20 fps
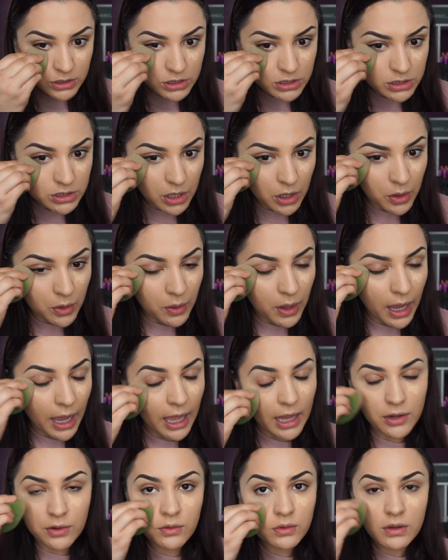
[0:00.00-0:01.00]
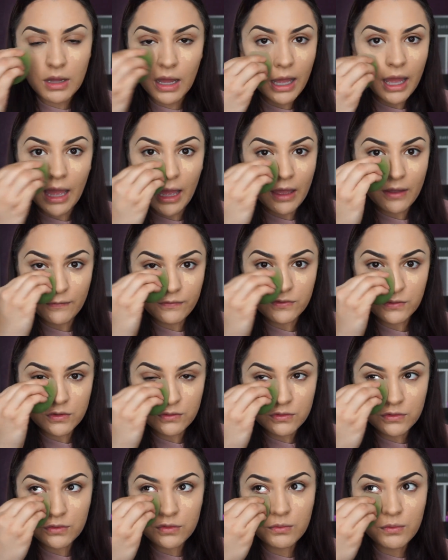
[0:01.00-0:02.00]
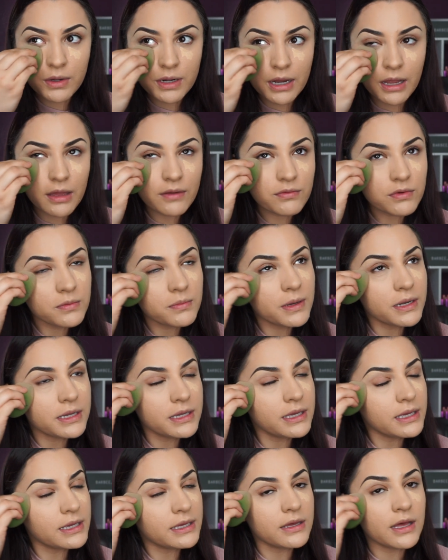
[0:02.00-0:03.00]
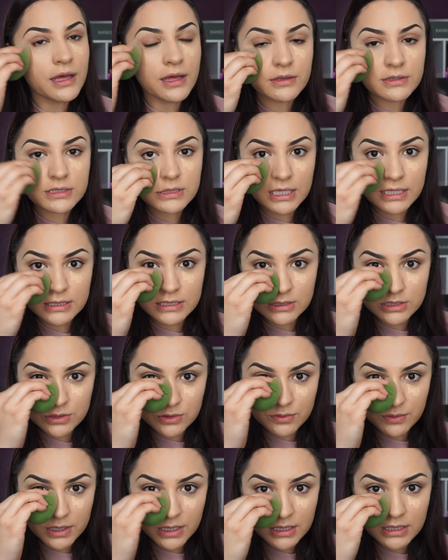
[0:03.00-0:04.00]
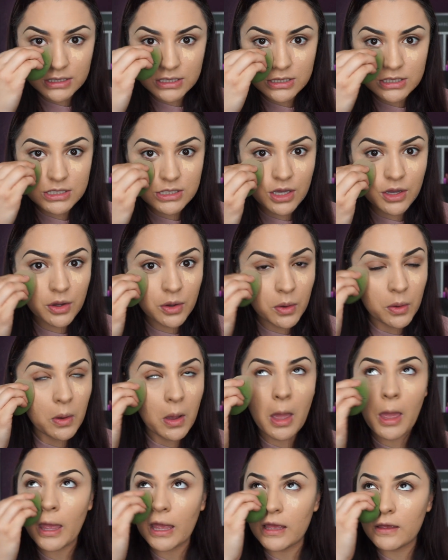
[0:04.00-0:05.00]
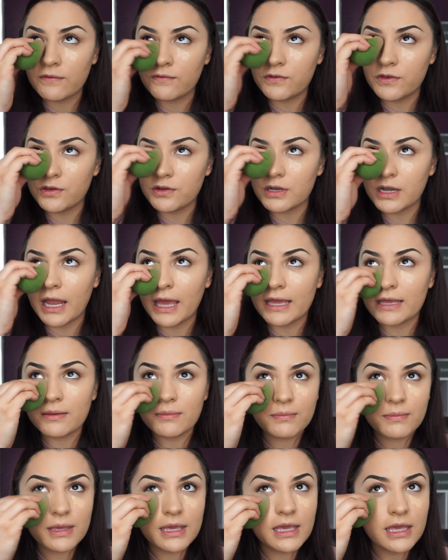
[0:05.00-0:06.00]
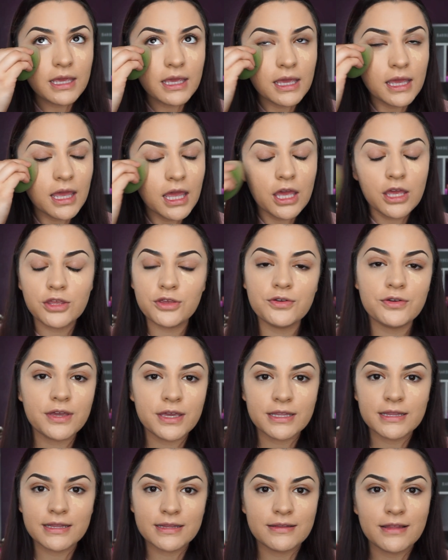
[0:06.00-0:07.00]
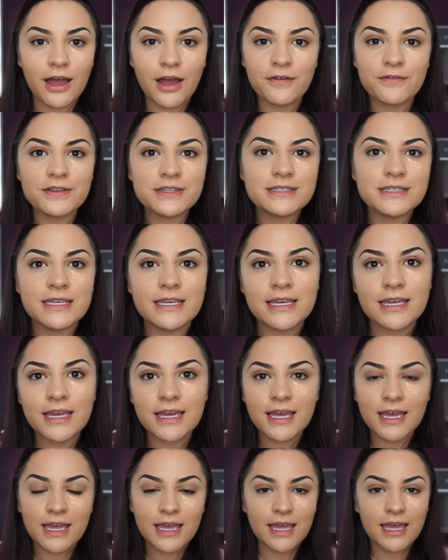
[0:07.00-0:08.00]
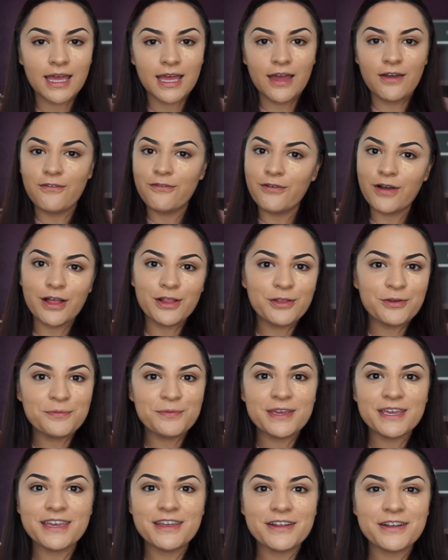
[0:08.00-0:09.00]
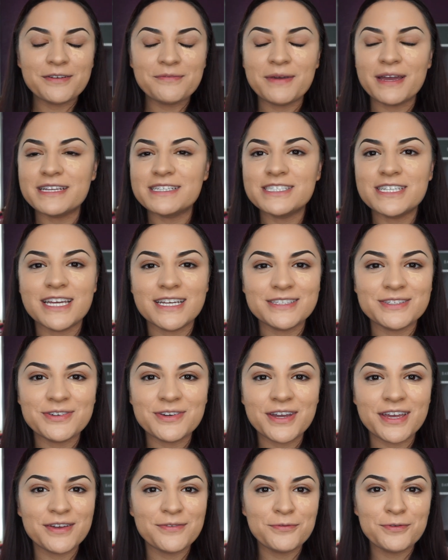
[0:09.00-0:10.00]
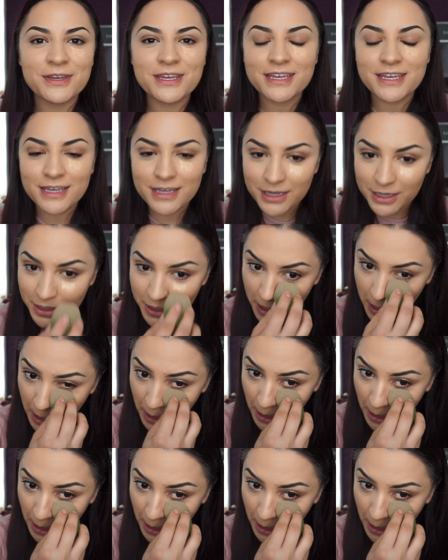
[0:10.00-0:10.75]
So I don't have to do what everybody else is doing. So if you're like me, you can obviously follow me here in my channel and we can